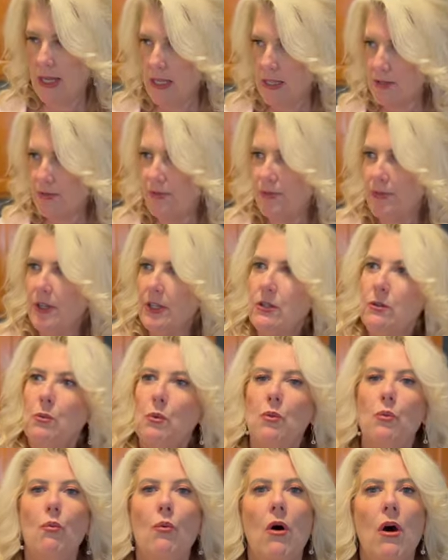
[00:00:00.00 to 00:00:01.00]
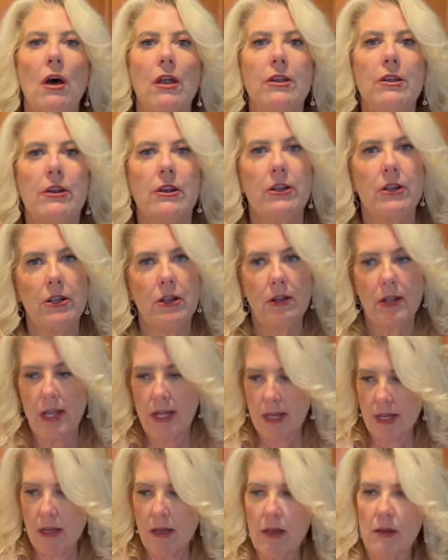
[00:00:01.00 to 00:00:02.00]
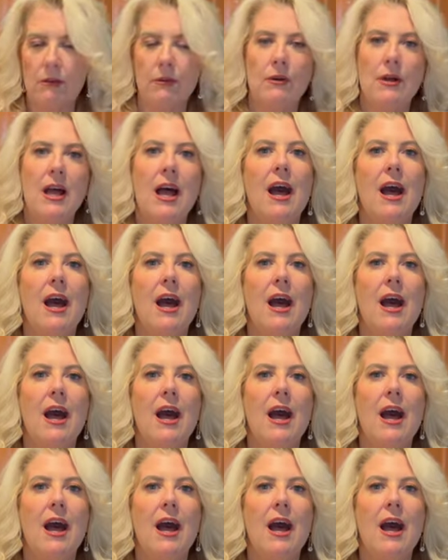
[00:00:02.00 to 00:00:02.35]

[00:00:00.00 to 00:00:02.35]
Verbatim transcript: it's filled with water. You're like, oh,